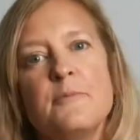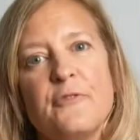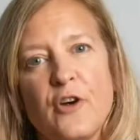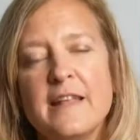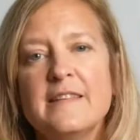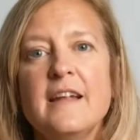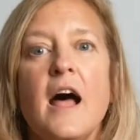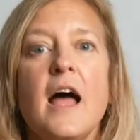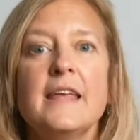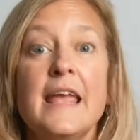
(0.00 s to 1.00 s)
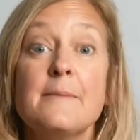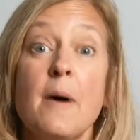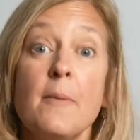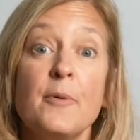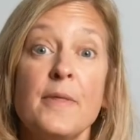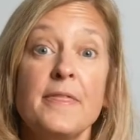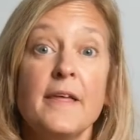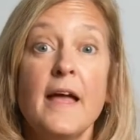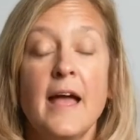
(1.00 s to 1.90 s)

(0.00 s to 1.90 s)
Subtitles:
friends and I came up with